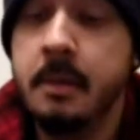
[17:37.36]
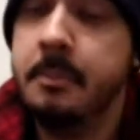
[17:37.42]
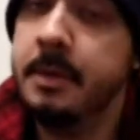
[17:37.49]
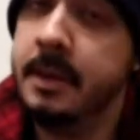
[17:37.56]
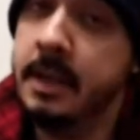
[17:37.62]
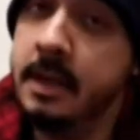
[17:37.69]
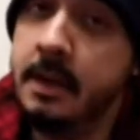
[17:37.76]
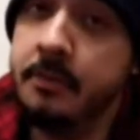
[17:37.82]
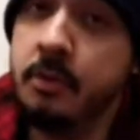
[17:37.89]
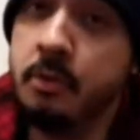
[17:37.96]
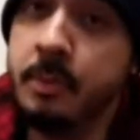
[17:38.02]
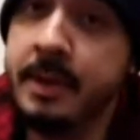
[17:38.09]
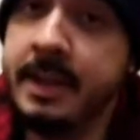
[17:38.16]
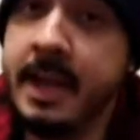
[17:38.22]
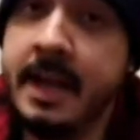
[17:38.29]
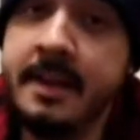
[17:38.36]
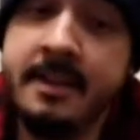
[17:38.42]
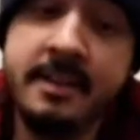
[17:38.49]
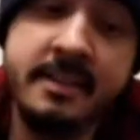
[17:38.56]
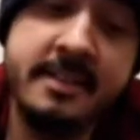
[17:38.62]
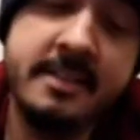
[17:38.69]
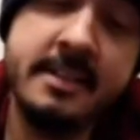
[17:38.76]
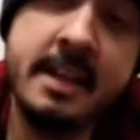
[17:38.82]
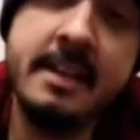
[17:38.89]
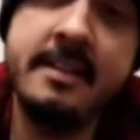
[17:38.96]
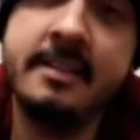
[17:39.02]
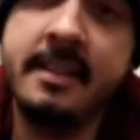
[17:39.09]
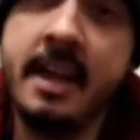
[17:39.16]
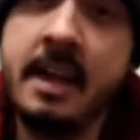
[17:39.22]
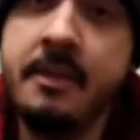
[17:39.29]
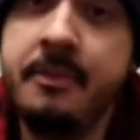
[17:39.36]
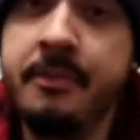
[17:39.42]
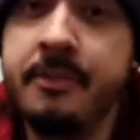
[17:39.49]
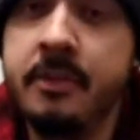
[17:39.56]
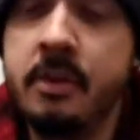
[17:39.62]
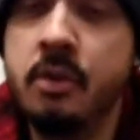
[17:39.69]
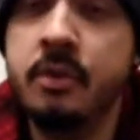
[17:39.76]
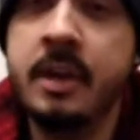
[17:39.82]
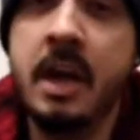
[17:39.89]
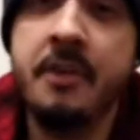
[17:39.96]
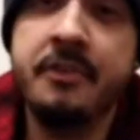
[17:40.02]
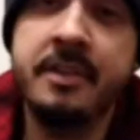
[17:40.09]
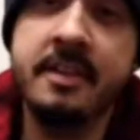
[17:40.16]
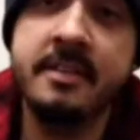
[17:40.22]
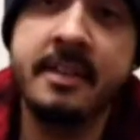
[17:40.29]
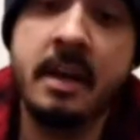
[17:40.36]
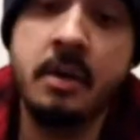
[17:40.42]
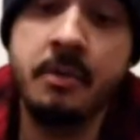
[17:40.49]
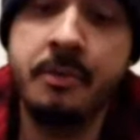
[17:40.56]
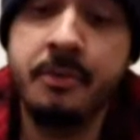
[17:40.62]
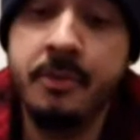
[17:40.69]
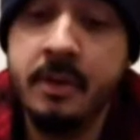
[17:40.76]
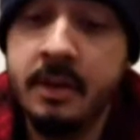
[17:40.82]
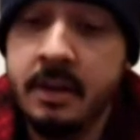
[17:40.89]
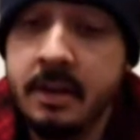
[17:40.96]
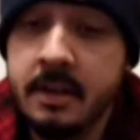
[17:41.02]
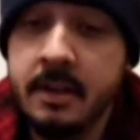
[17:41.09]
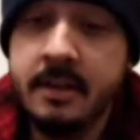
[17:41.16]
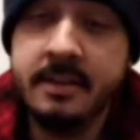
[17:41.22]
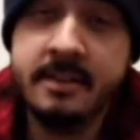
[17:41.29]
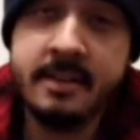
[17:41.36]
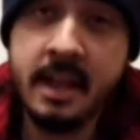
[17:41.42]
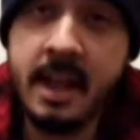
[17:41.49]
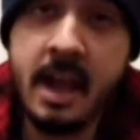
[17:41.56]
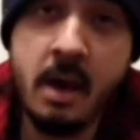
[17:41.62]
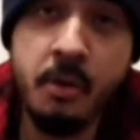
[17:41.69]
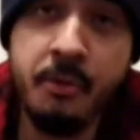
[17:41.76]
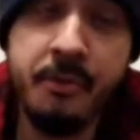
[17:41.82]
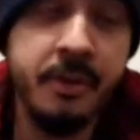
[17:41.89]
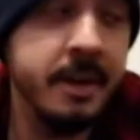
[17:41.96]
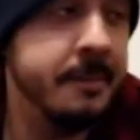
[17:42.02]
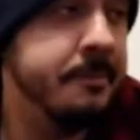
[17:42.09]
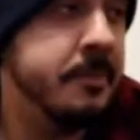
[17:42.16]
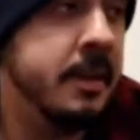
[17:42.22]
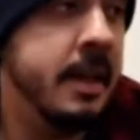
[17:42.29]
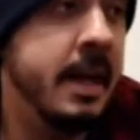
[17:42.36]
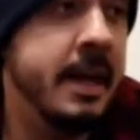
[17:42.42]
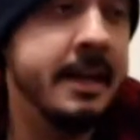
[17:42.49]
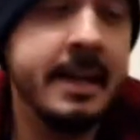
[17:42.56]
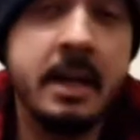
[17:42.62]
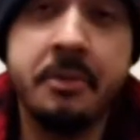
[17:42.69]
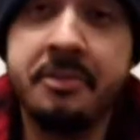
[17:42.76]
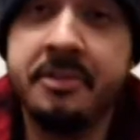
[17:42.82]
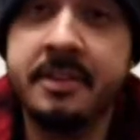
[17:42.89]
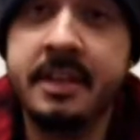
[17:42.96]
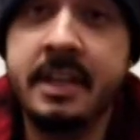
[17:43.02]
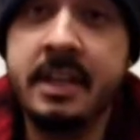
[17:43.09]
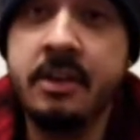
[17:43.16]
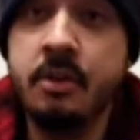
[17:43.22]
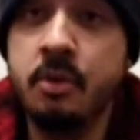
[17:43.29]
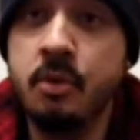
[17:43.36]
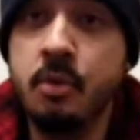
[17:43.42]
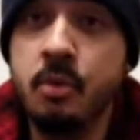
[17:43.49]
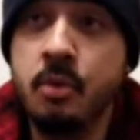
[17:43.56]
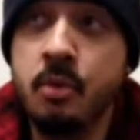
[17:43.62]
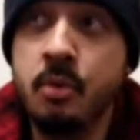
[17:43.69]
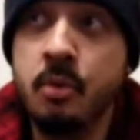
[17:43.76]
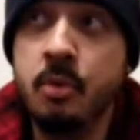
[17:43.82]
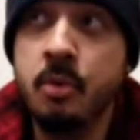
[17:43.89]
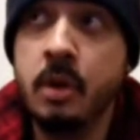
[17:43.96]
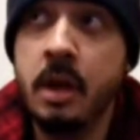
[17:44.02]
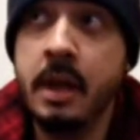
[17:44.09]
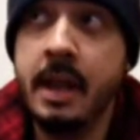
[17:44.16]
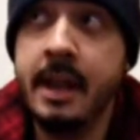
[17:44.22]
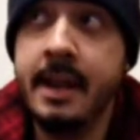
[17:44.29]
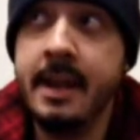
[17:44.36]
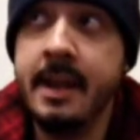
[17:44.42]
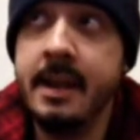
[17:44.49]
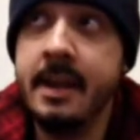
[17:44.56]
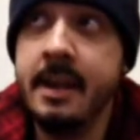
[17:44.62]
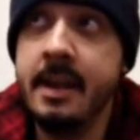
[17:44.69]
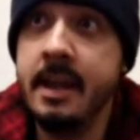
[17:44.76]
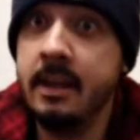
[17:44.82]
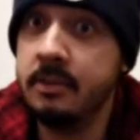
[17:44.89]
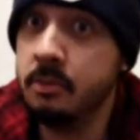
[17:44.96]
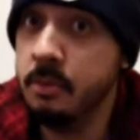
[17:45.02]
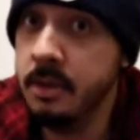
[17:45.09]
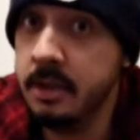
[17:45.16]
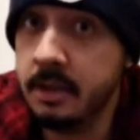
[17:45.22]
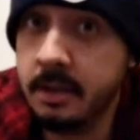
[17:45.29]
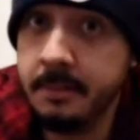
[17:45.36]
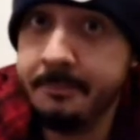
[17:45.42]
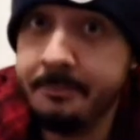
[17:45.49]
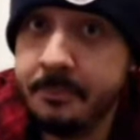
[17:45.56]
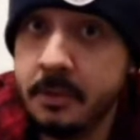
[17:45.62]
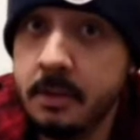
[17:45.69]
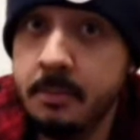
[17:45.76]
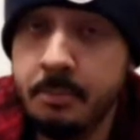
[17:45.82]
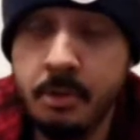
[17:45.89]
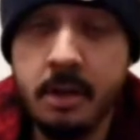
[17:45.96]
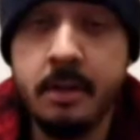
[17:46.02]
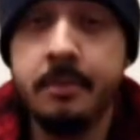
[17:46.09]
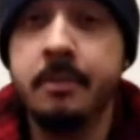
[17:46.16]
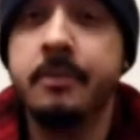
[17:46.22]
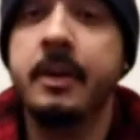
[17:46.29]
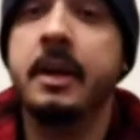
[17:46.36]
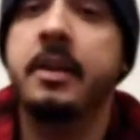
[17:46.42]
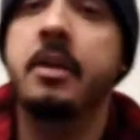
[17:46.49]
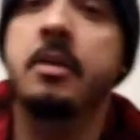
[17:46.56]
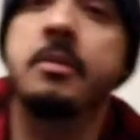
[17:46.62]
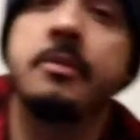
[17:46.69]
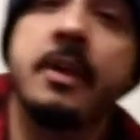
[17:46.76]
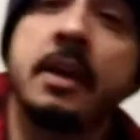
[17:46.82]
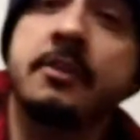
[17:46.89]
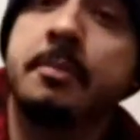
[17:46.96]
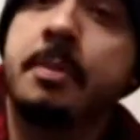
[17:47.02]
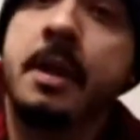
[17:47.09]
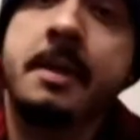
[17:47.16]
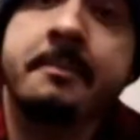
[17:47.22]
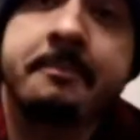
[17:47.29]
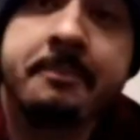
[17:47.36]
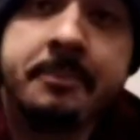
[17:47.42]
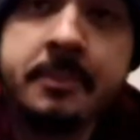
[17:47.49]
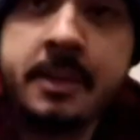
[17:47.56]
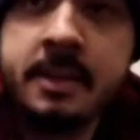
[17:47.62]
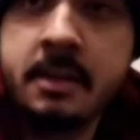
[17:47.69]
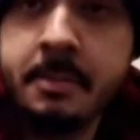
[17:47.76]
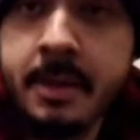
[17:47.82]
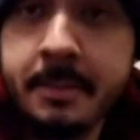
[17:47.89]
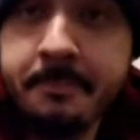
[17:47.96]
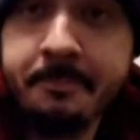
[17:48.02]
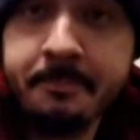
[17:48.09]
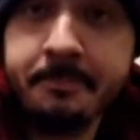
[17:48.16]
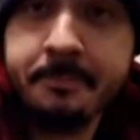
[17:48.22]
But yeah, have a good weekend. Stay safe. Look after yourself. Stay healthy. And I'll see you next week. Brilliant. Thank you. Thanks for playing. In a bit.